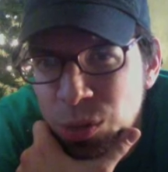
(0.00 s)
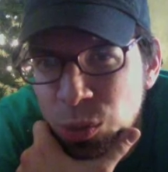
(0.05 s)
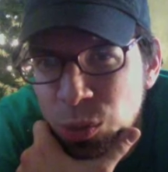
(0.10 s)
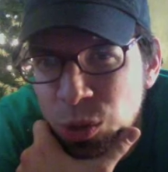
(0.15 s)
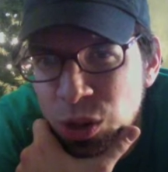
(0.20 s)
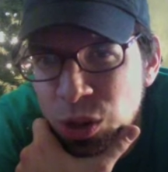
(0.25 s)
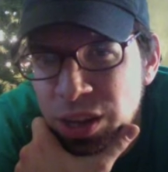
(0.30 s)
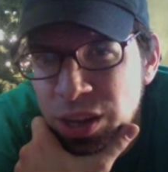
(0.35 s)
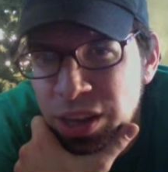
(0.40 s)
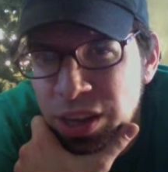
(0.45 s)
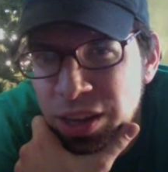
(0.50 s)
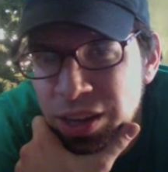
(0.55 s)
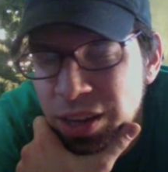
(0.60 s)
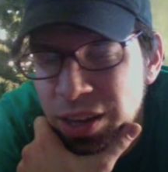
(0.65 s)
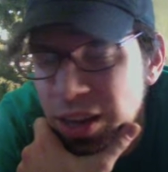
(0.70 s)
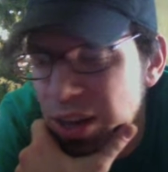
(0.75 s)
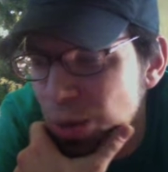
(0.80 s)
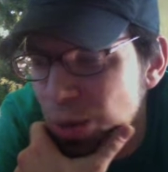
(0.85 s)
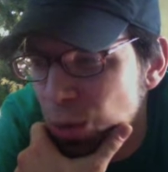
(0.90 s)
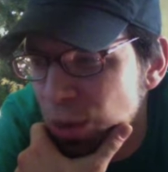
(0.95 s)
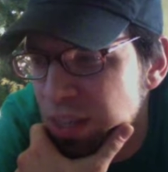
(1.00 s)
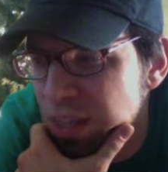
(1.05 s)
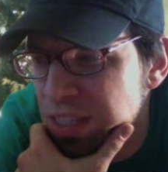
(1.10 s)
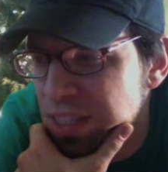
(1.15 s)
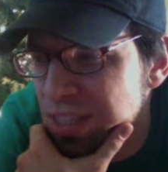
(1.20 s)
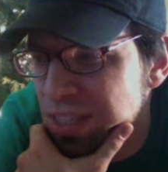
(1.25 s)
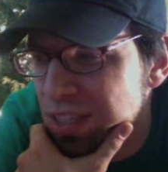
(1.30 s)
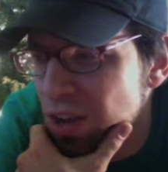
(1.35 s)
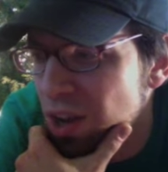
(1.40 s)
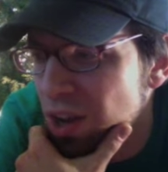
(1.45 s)
really release
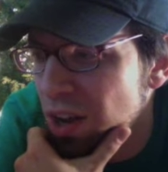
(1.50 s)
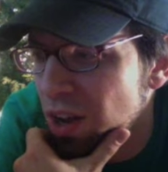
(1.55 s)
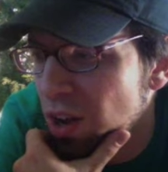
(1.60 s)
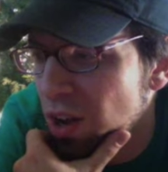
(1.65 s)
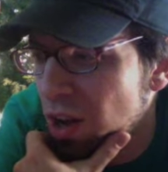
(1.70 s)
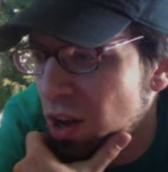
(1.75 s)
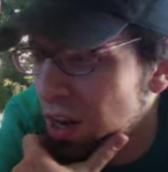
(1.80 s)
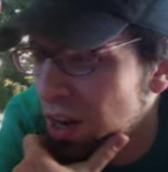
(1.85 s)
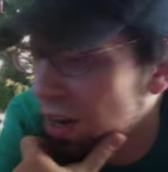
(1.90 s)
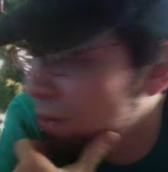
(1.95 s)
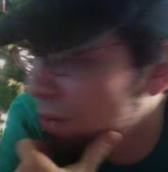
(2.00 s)
this on a